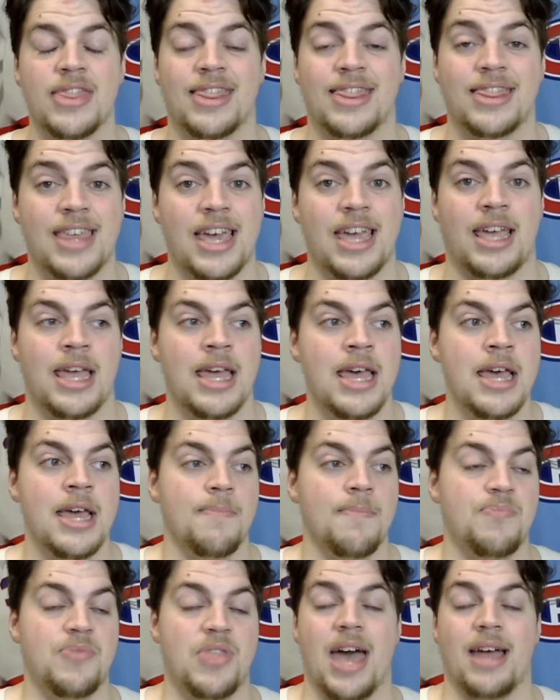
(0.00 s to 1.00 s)
think
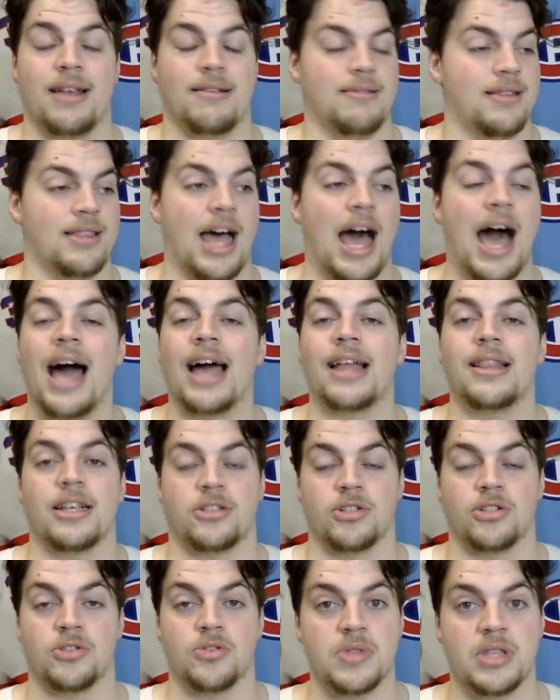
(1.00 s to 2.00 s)
that the highlights
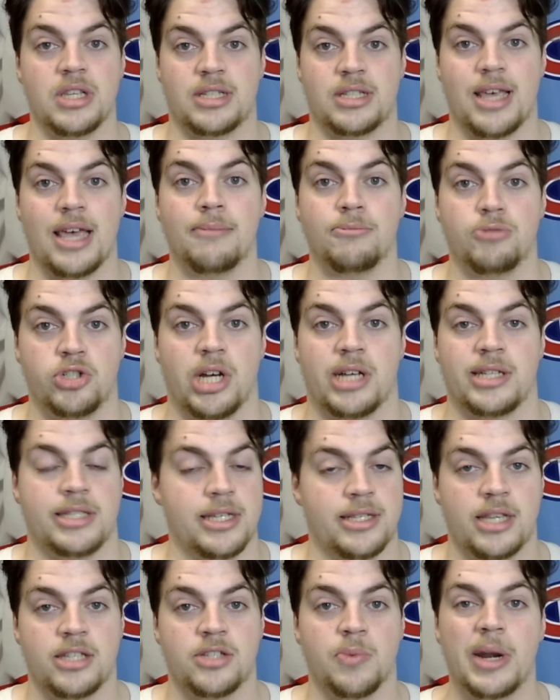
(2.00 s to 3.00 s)
will do this game
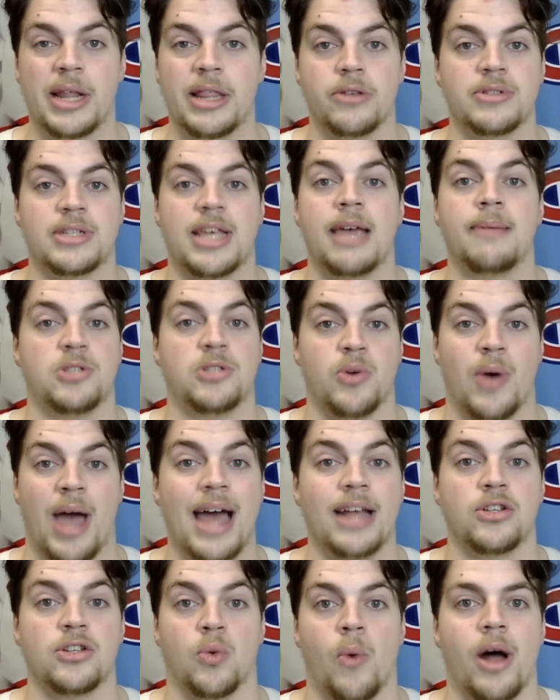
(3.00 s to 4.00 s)
justice. It's one of those games you
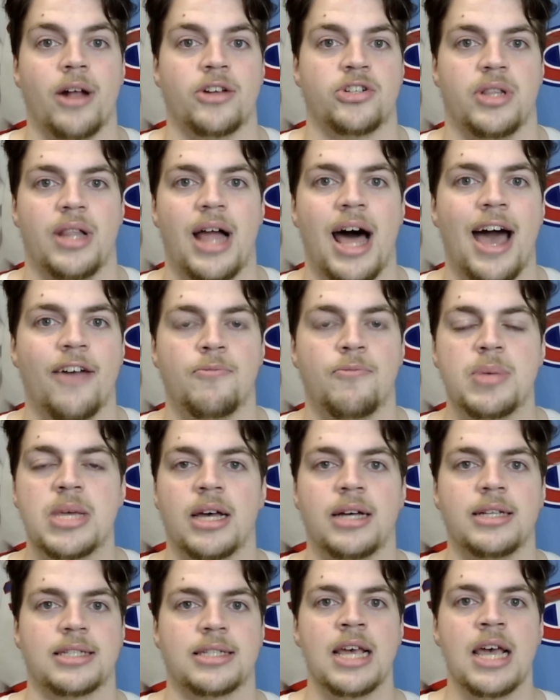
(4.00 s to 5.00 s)
had to watch live,
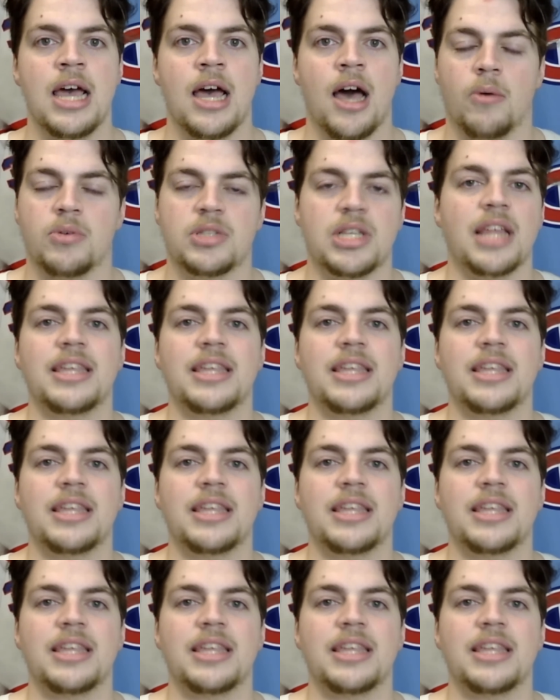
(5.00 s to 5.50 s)
because I was on